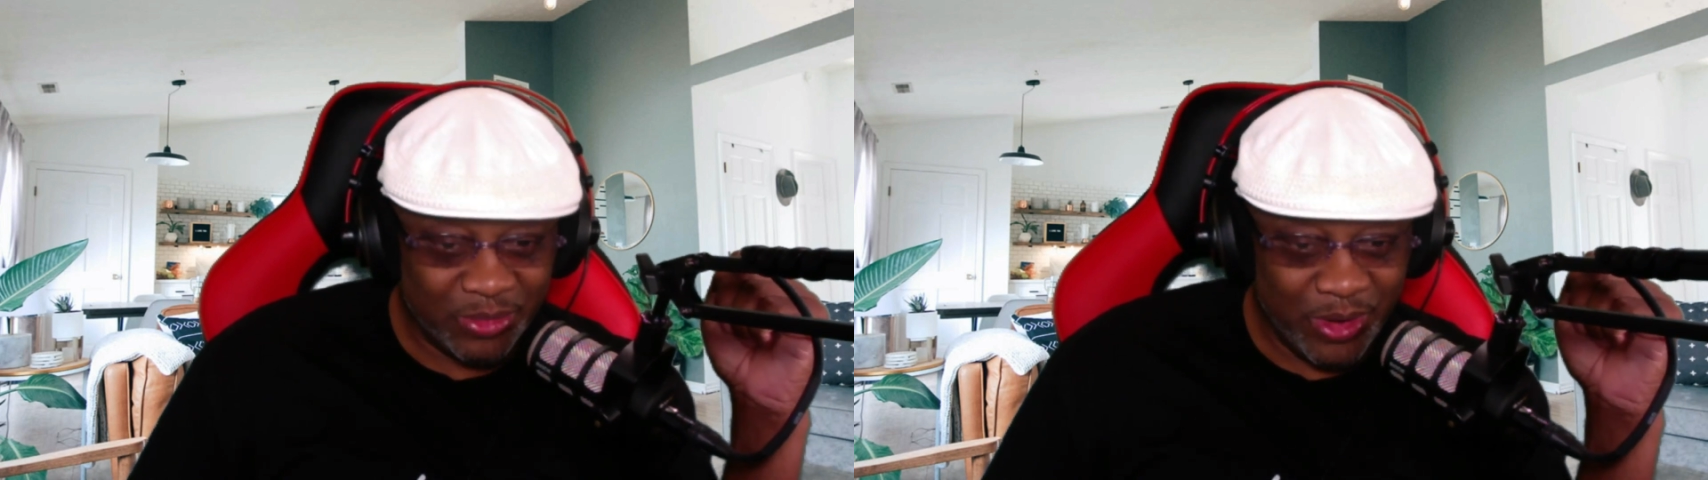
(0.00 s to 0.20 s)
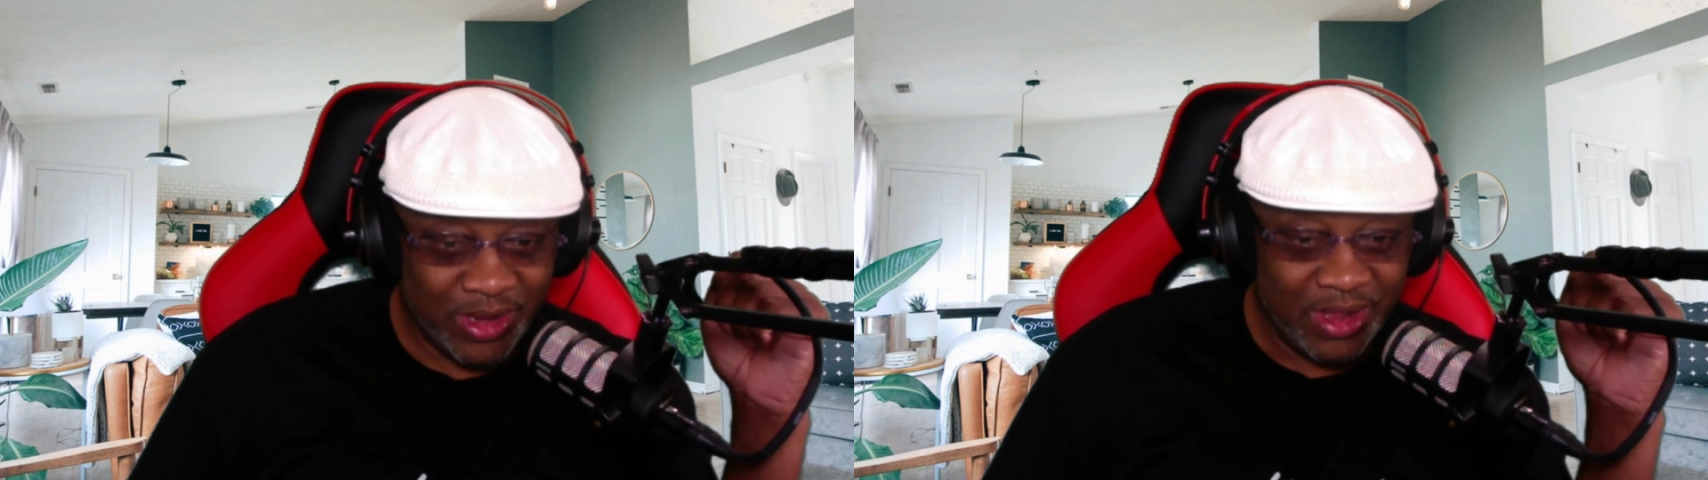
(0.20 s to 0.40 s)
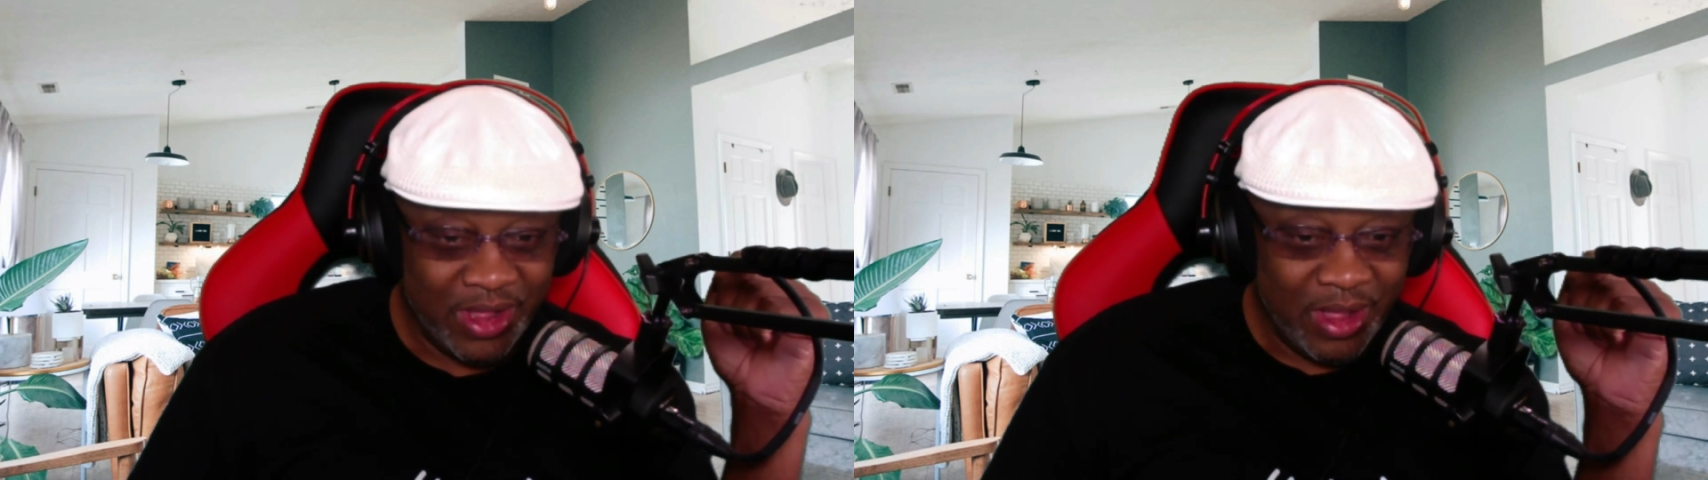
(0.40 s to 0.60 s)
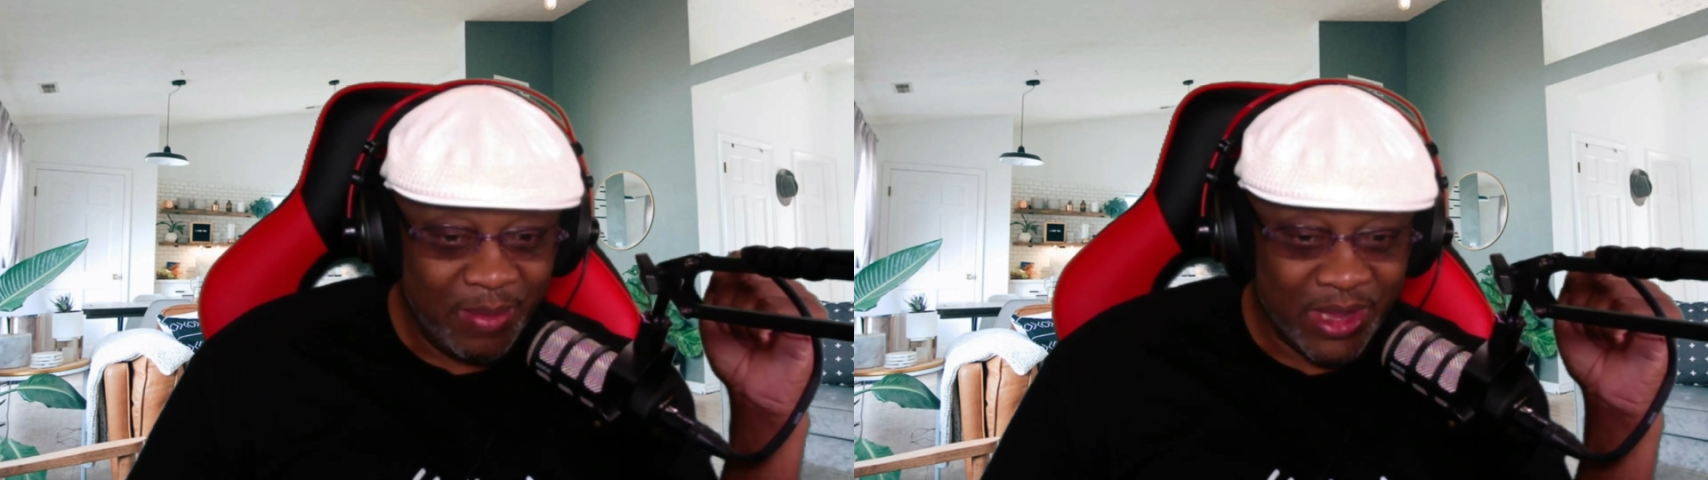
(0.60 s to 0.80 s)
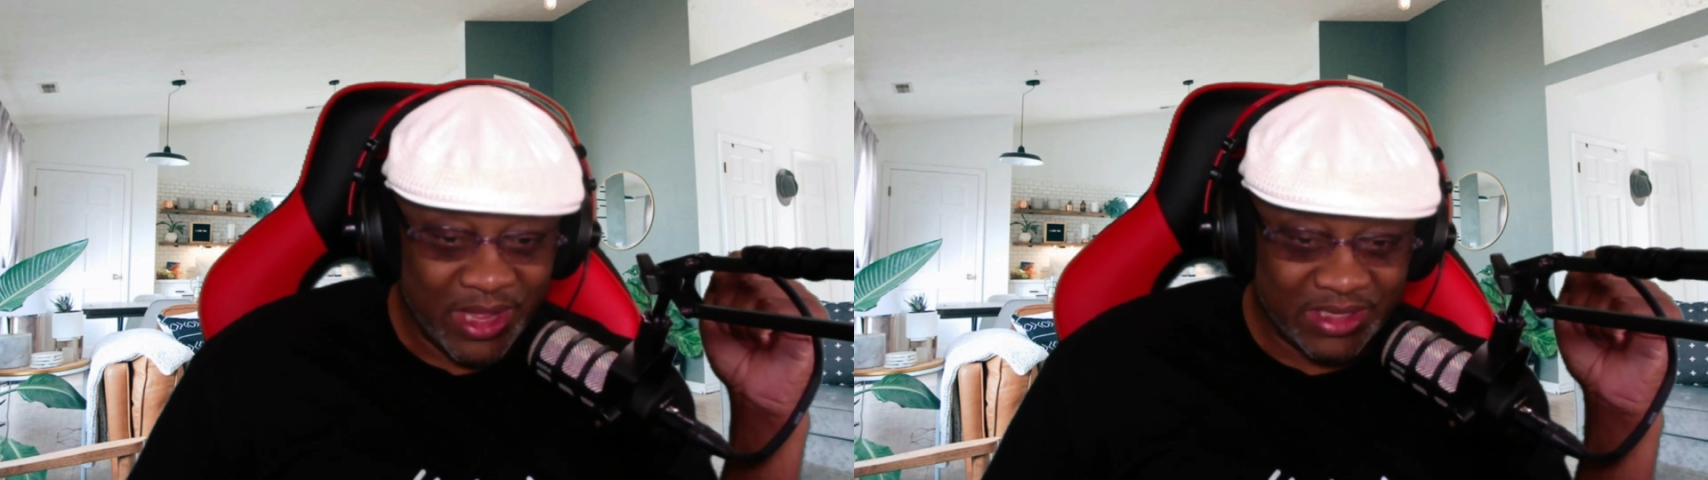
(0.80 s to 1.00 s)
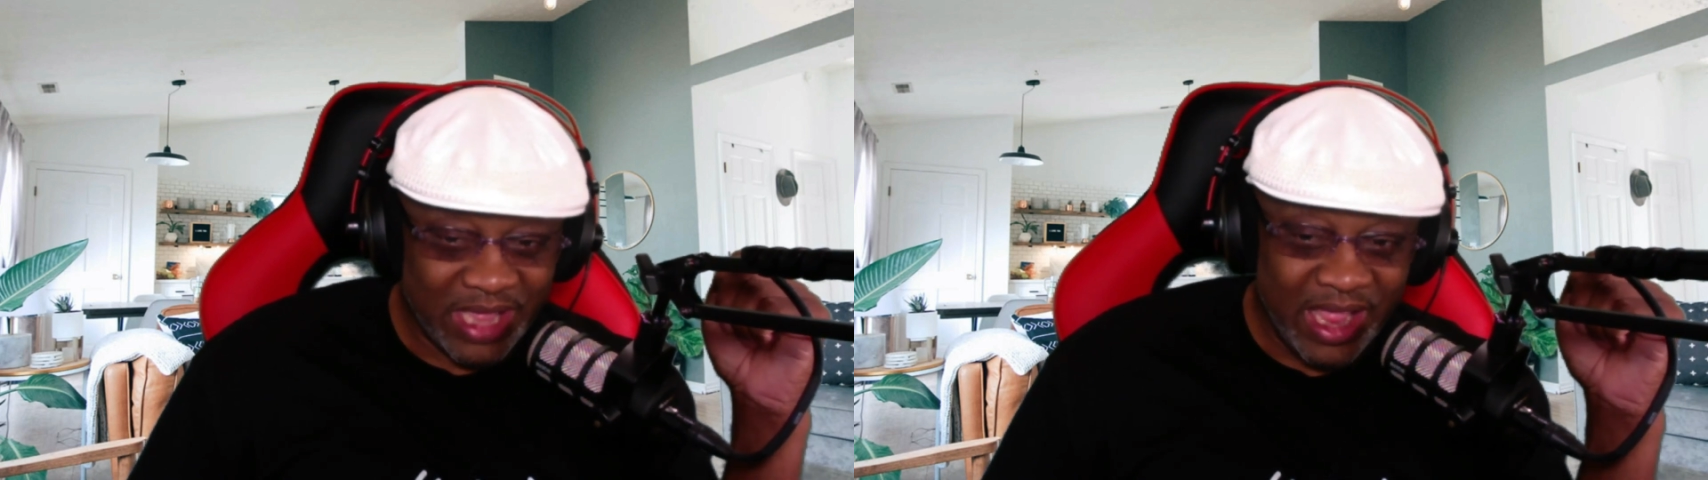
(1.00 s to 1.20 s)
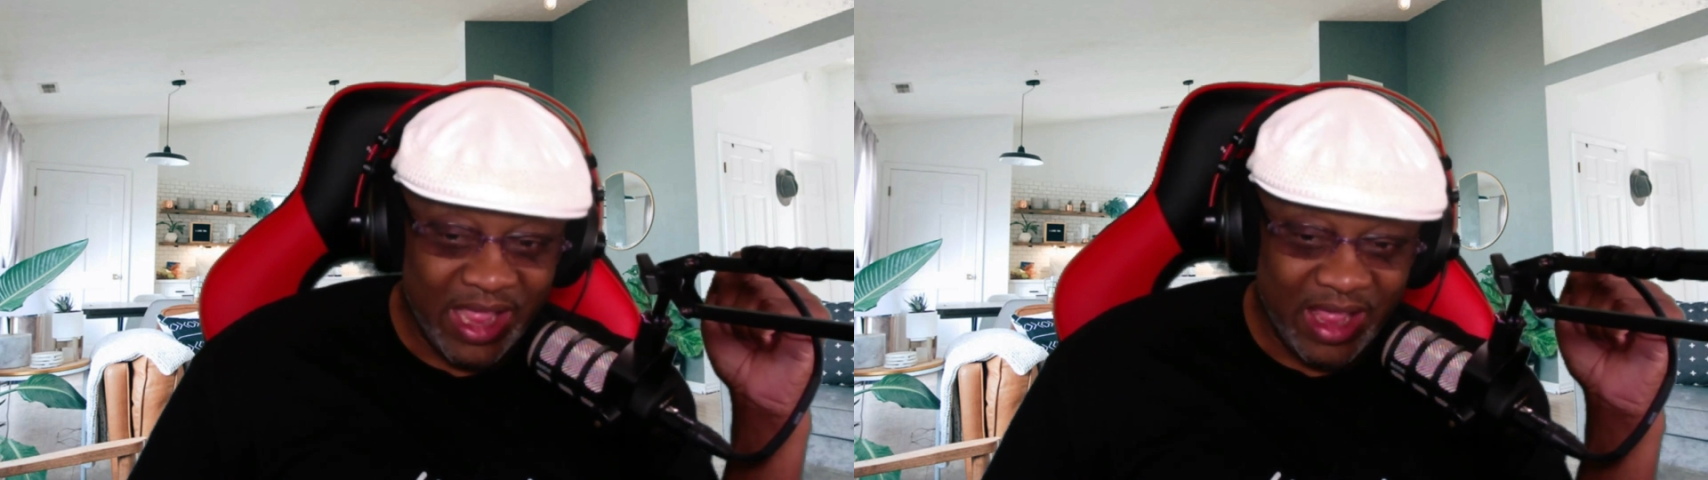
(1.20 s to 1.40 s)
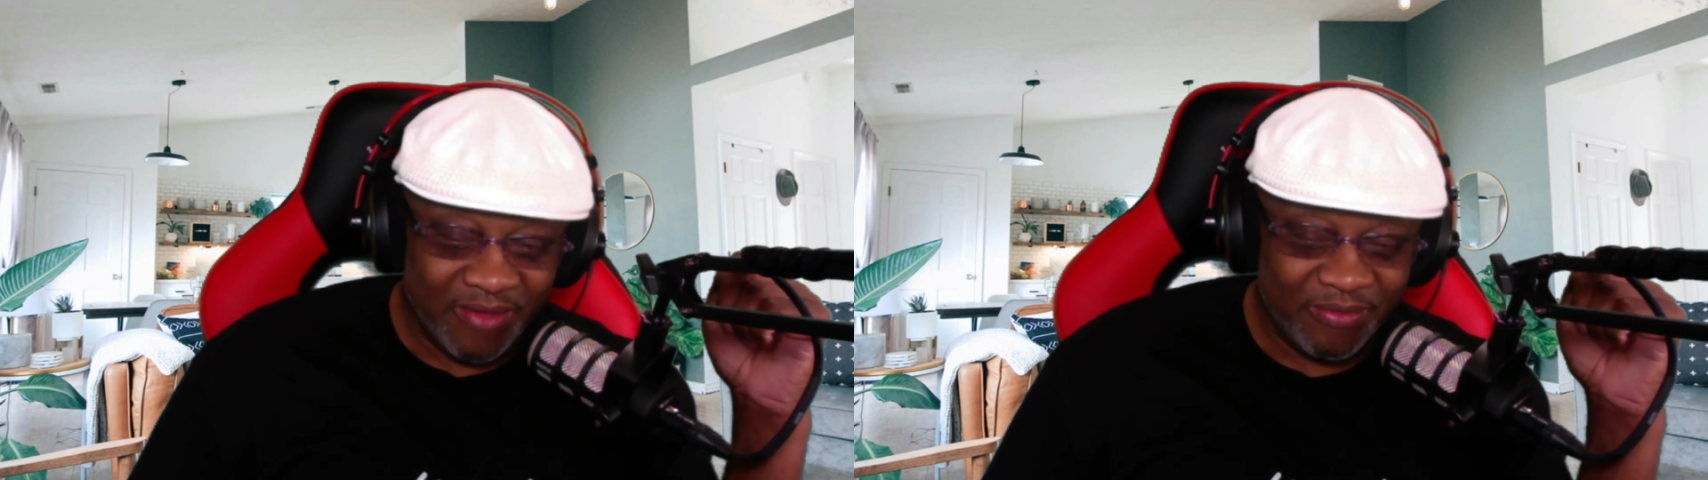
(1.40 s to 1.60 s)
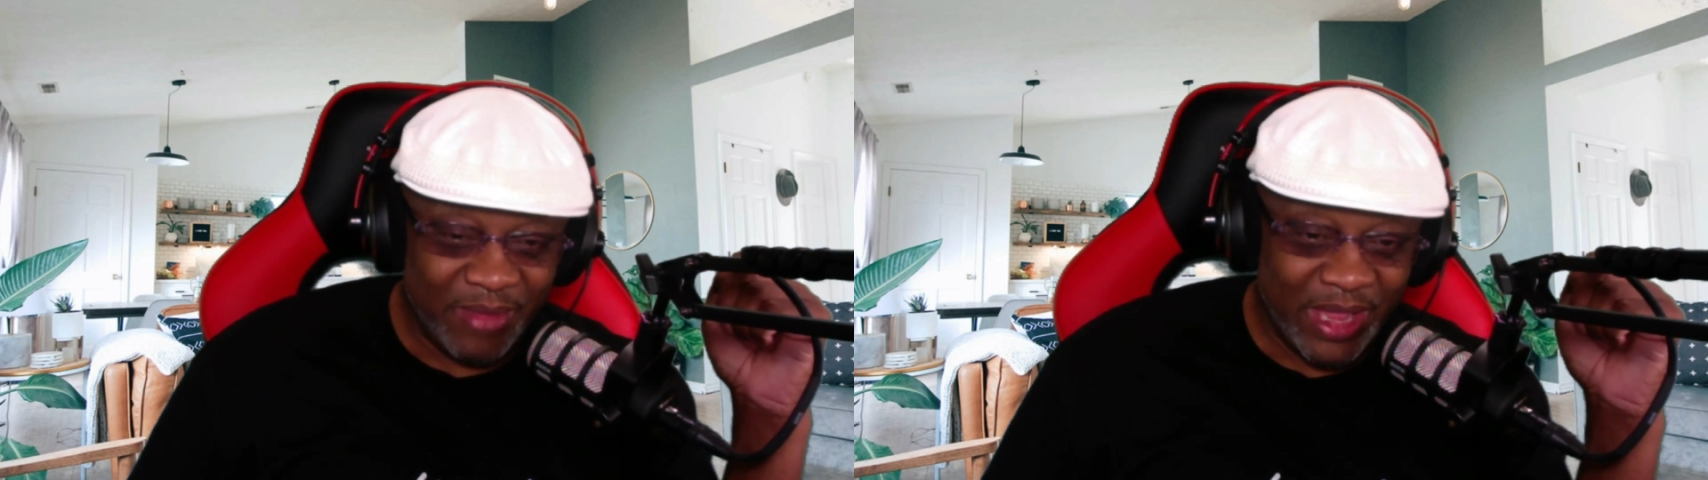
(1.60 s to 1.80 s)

week because I have